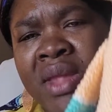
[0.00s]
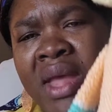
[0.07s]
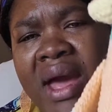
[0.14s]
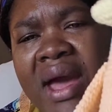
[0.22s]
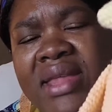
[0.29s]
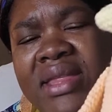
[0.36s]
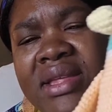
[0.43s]

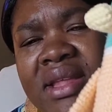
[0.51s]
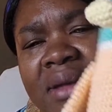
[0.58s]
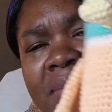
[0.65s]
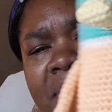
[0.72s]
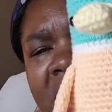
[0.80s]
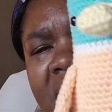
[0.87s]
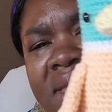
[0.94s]
I did not
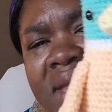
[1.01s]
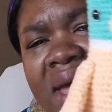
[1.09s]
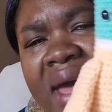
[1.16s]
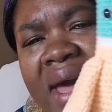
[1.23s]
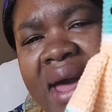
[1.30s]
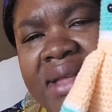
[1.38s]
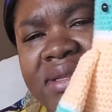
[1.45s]
make the
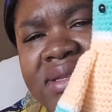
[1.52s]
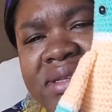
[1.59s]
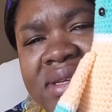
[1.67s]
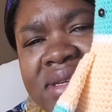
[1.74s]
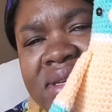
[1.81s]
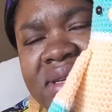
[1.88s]
hat.